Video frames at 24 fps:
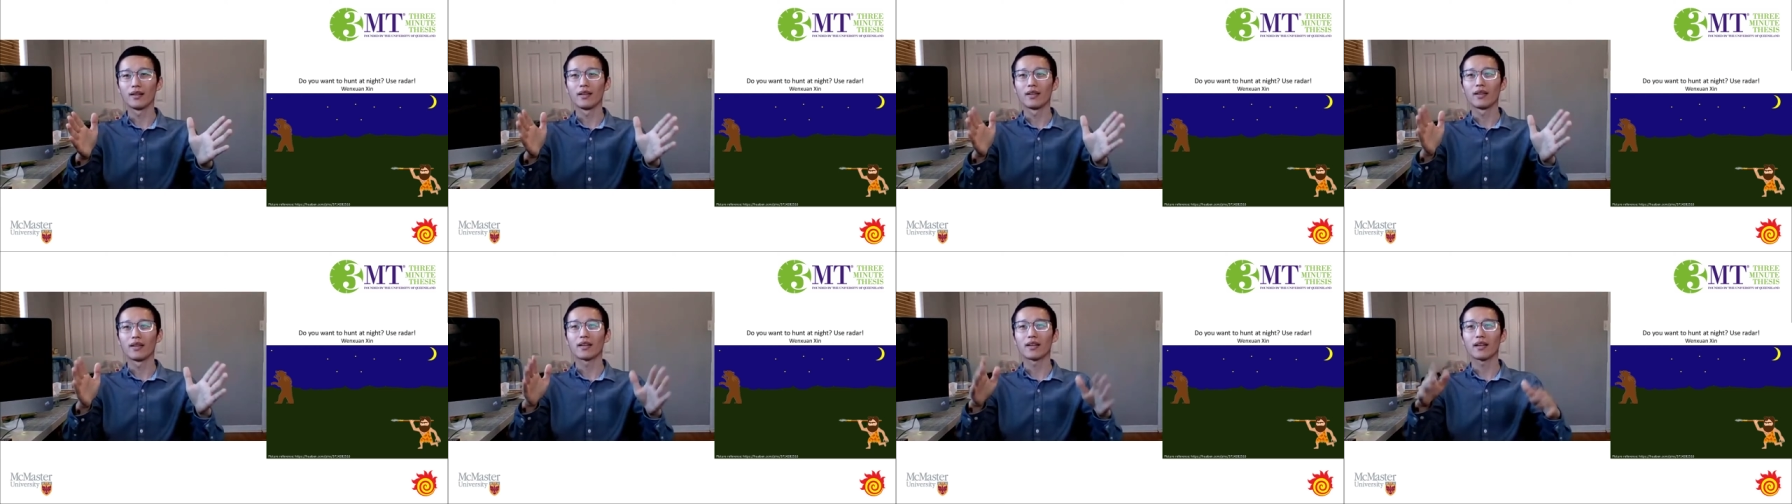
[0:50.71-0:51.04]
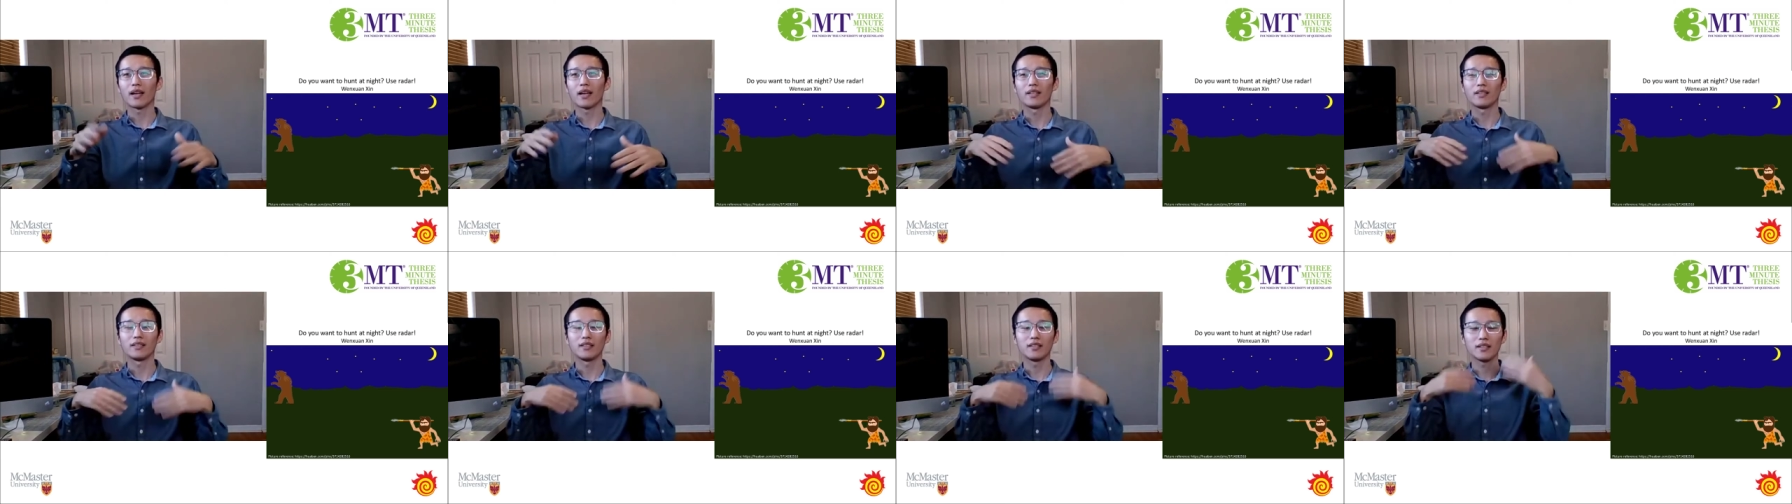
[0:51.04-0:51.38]
he
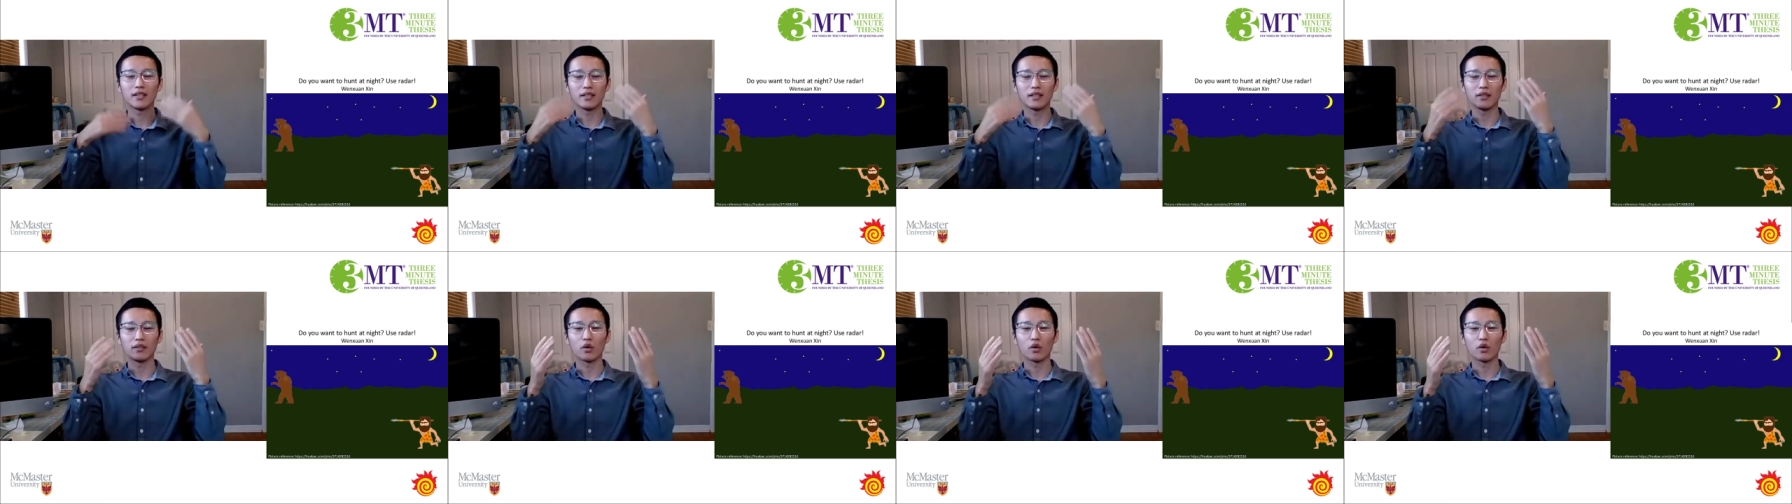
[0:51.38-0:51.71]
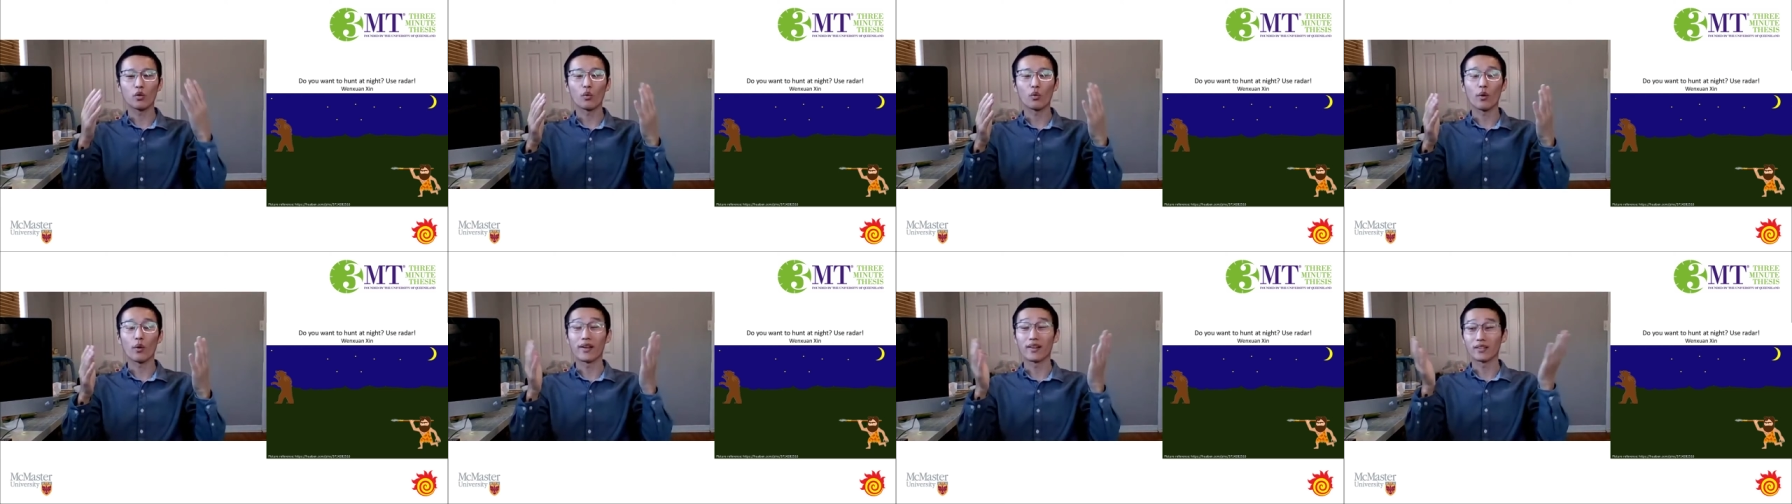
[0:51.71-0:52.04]
can easily know
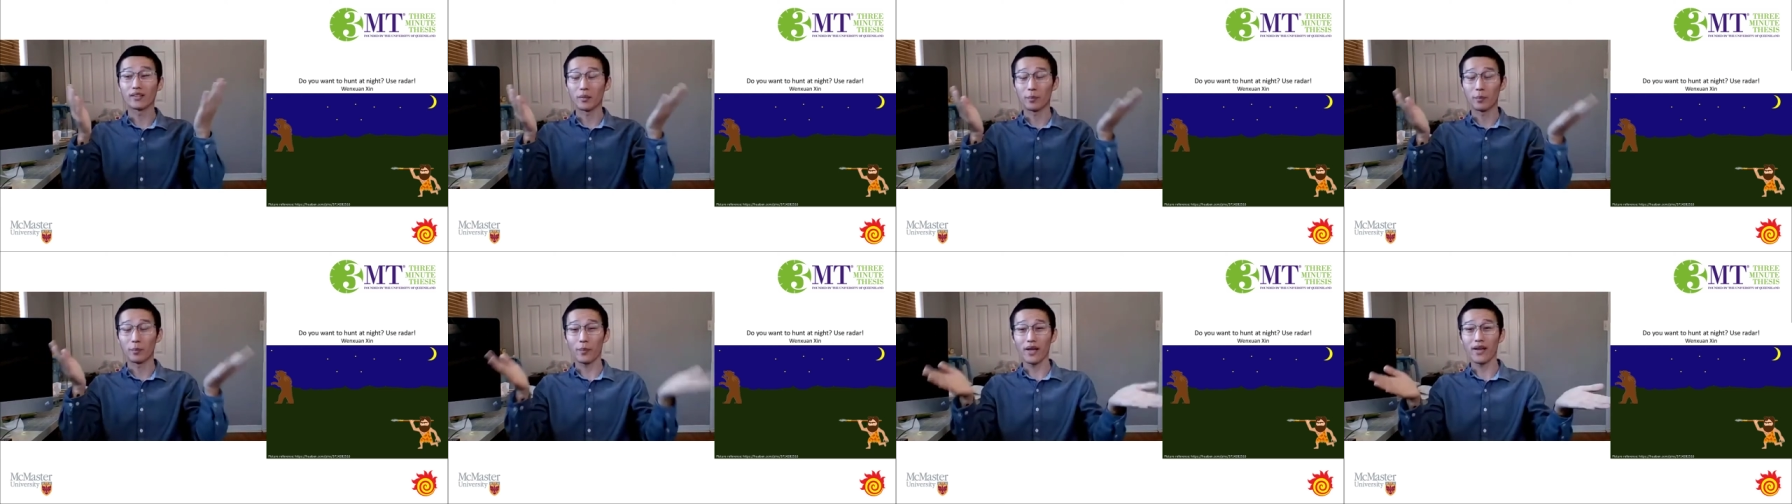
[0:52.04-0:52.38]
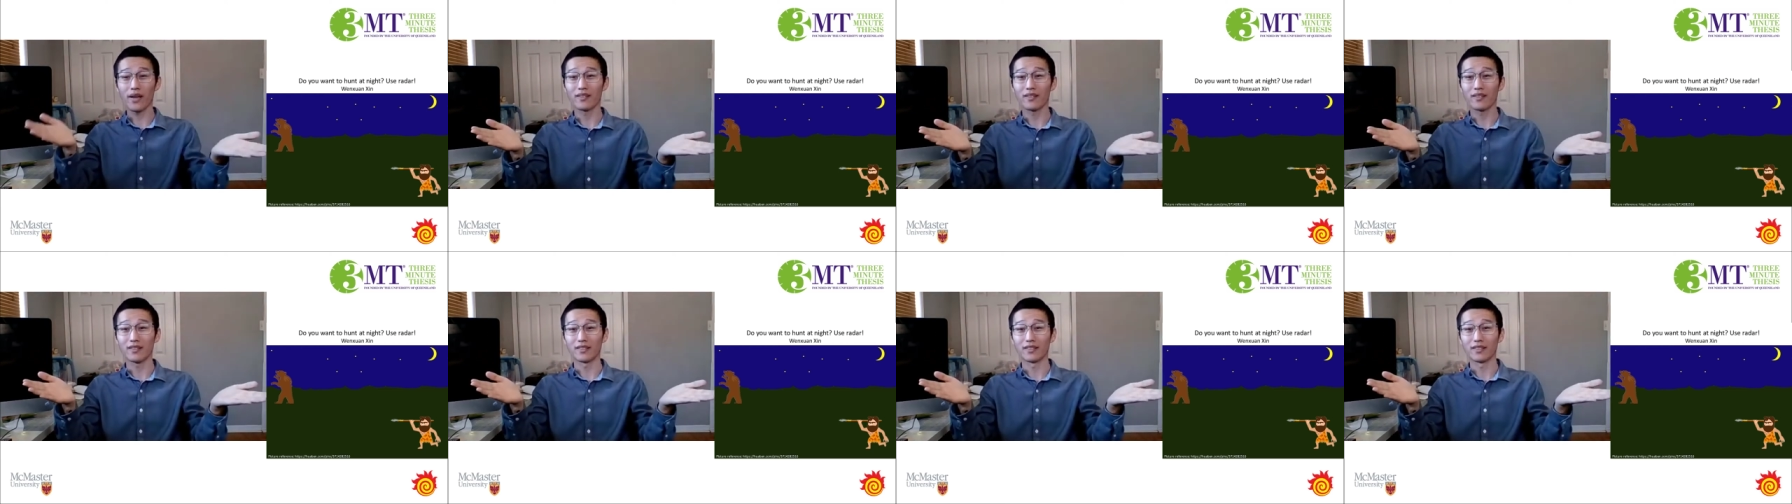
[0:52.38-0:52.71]
where the
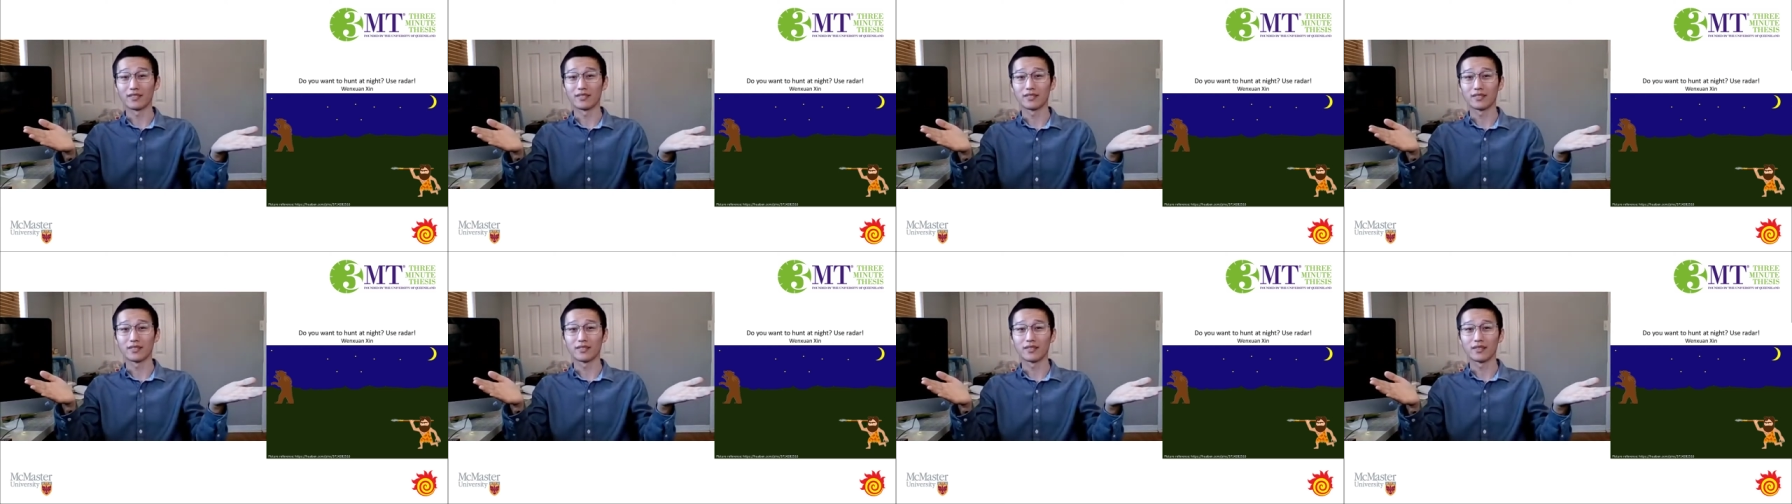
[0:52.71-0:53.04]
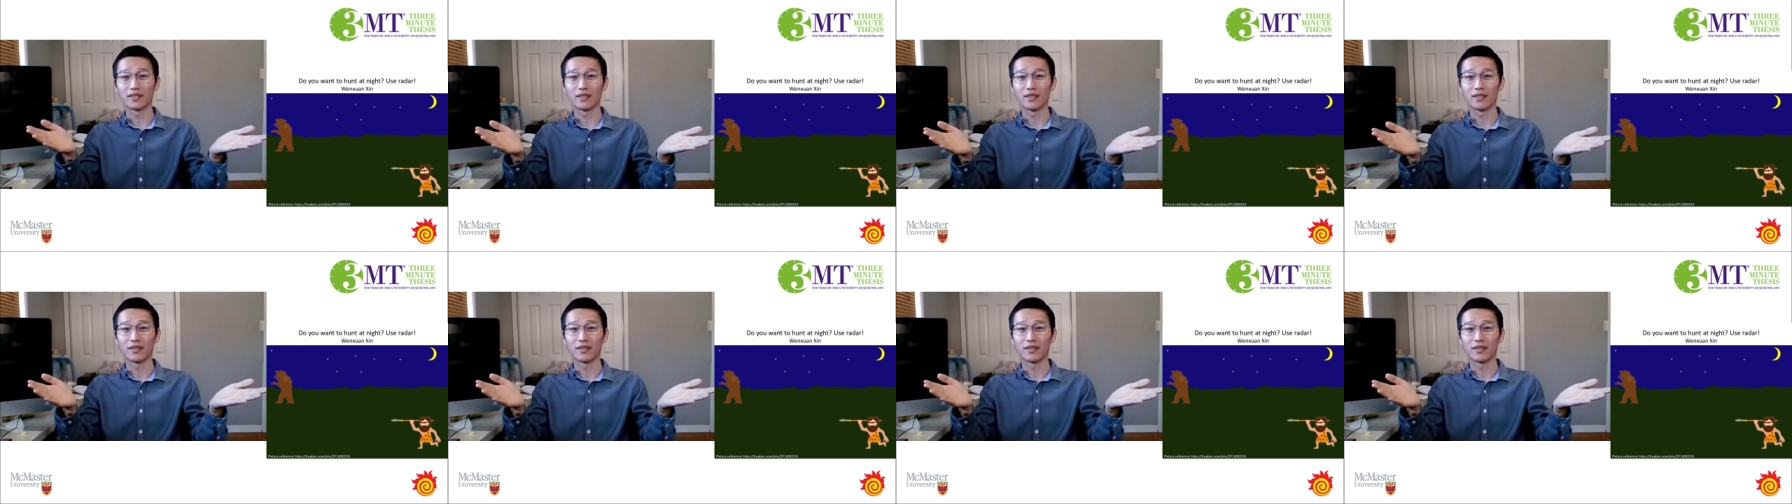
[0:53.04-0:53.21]
bear is.